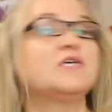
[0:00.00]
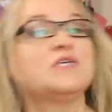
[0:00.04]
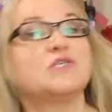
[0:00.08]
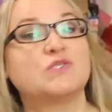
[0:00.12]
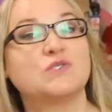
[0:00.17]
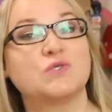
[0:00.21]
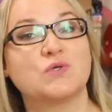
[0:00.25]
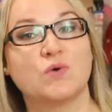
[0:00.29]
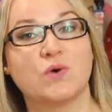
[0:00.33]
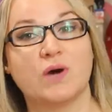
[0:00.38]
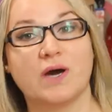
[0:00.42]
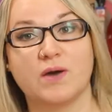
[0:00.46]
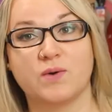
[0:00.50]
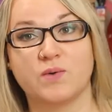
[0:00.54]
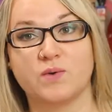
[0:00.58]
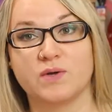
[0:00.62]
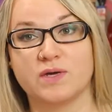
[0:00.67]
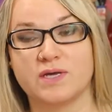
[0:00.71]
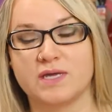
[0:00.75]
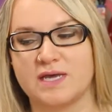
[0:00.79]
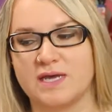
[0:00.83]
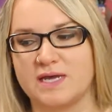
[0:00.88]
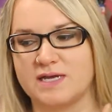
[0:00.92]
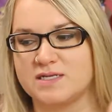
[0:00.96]
So I
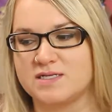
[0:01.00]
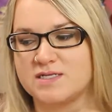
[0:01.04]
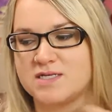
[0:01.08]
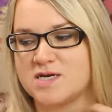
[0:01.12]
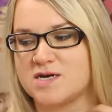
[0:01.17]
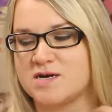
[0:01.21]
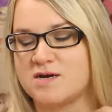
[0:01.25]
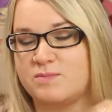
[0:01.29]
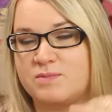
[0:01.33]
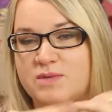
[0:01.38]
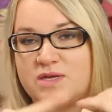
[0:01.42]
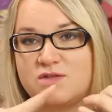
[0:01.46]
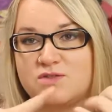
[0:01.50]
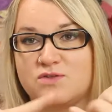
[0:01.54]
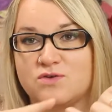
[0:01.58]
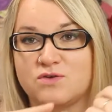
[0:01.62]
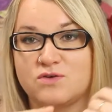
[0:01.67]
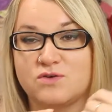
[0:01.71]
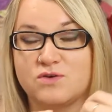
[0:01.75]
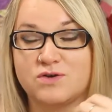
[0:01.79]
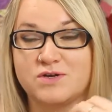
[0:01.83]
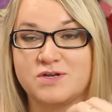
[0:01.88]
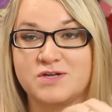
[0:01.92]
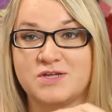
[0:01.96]
will get
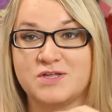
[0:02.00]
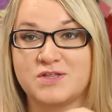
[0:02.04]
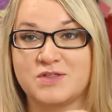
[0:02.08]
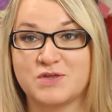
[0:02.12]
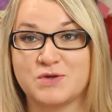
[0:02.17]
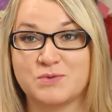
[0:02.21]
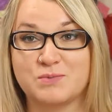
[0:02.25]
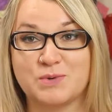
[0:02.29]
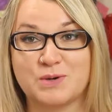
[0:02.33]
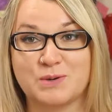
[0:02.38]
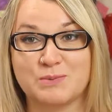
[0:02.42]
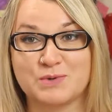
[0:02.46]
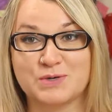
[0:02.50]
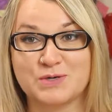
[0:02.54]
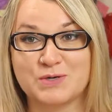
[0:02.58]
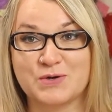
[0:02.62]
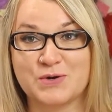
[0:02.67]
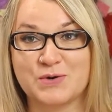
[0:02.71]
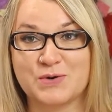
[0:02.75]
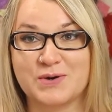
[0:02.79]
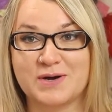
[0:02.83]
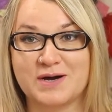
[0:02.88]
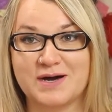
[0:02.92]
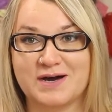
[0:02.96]
either their
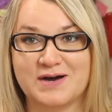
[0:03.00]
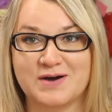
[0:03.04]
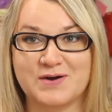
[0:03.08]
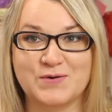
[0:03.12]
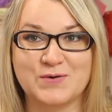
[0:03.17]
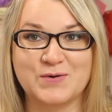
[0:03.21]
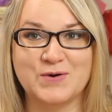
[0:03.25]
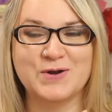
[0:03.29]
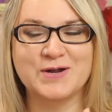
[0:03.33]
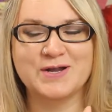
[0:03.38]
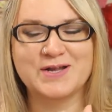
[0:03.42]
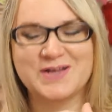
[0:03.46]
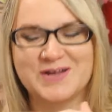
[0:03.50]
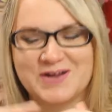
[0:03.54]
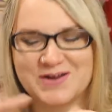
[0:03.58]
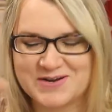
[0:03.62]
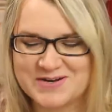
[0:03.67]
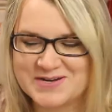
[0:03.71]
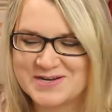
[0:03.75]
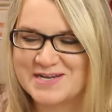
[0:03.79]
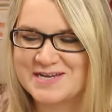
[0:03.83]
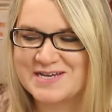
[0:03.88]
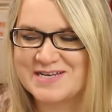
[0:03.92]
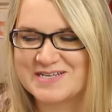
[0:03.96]
Barbacoa or
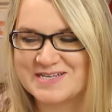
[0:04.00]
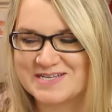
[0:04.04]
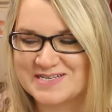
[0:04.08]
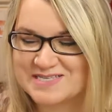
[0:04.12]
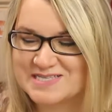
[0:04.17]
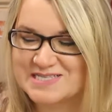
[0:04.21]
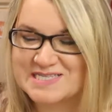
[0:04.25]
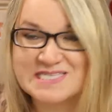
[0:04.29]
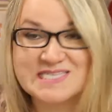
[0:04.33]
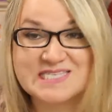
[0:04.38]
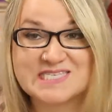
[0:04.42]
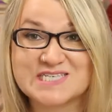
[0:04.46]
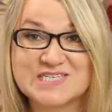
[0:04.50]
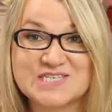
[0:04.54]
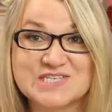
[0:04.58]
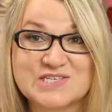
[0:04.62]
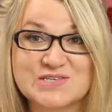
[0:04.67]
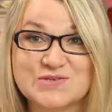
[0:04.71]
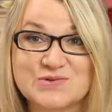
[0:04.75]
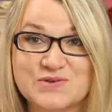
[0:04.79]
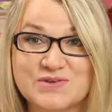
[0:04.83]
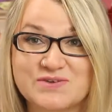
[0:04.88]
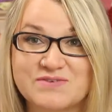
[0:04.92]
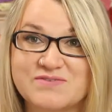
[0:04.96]
Carnitas. This is
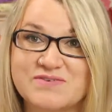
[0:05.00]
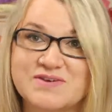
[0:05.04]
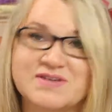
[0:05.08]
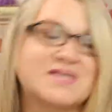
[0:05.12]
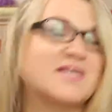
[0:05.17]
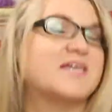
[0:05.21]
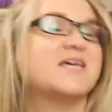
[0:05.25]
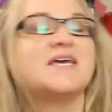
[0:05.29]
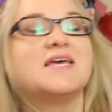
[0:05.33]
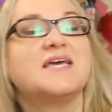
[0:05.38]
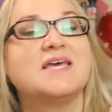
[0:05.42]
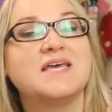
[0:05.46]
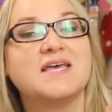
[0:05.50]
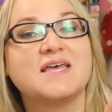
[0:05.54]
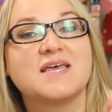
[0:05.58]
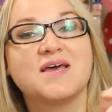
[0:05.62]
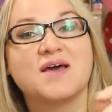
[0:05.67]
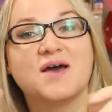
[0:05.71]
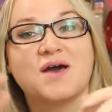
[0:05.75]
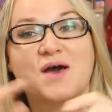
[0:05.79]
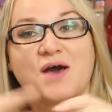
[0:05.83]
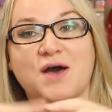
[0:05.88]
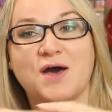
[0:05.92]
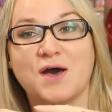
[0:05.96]
just really funny.
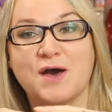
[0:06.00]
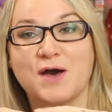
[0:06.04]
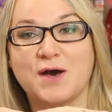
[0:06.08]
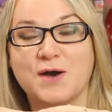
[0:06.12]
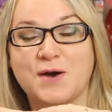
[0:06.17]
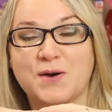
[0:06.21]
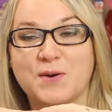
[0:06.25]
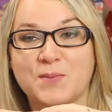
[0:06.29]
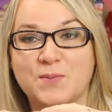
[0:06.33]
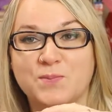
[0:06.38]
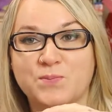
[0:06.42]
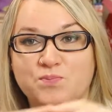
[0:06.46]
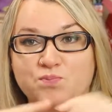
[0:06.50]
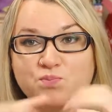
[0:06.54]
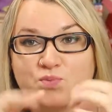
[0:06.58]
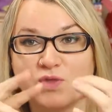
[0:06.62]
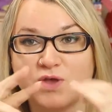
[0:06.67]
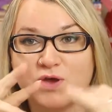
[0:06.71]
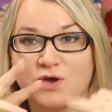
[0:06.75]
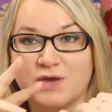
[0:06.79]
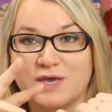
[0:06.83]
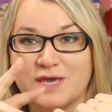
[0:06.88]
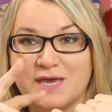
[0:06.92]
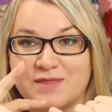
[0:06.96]
I'll
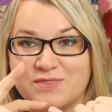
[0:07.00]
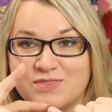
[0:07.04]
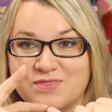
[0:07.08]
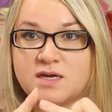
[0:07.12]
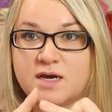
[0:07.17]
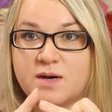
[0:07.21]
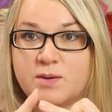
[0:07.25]
get